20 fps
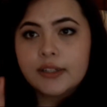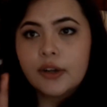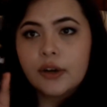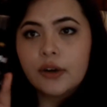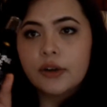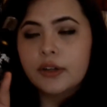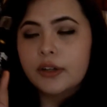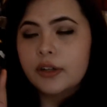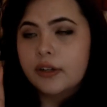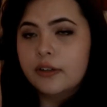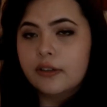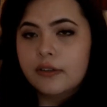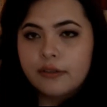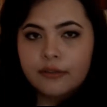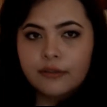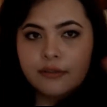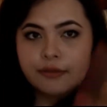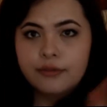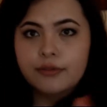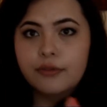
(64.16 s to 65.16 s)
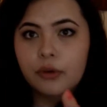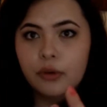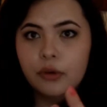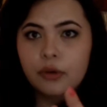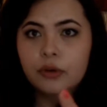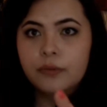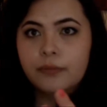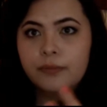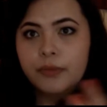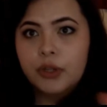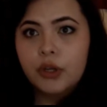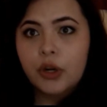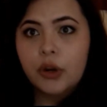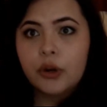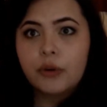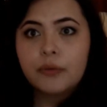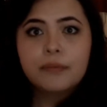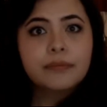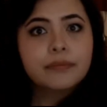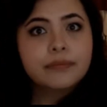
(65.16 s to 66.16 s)
toner for,
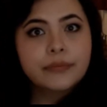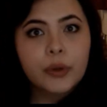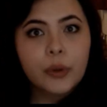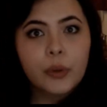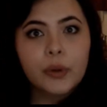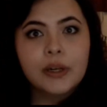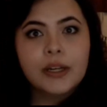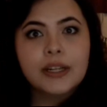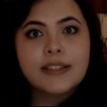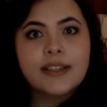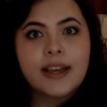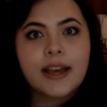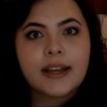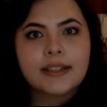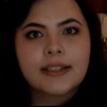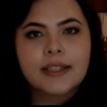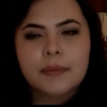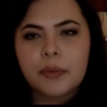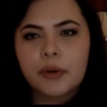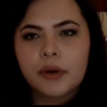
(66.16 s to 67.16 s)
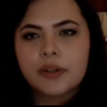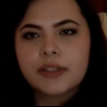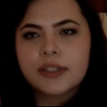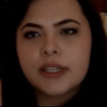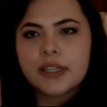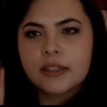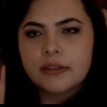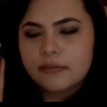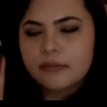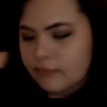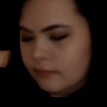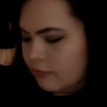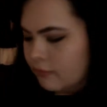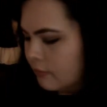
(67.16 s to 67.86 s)
oily to acne prone skin.